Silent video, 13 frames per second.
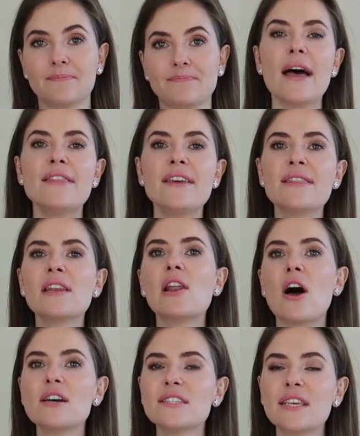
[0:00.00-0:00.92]
And then the
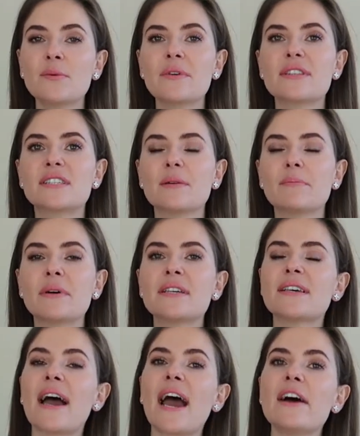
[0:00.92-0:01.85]
last thing with zippers,
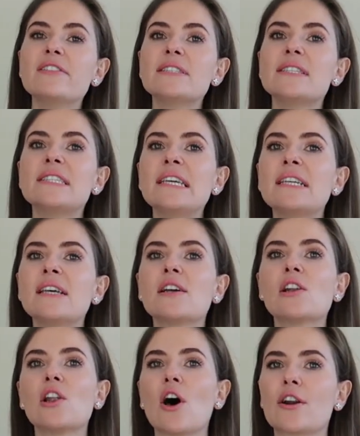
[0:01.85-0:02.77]
I haven't seen a
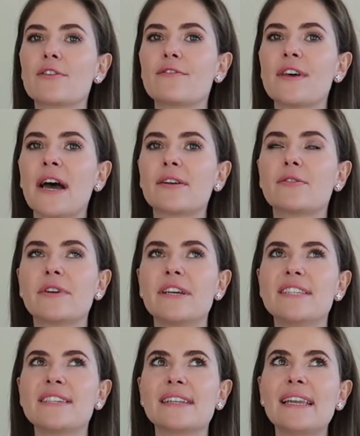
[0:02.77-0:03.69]
lot of that
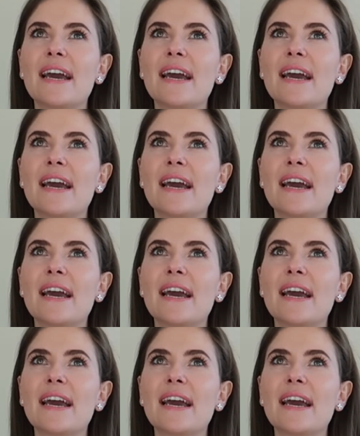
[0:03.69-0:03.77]
recently.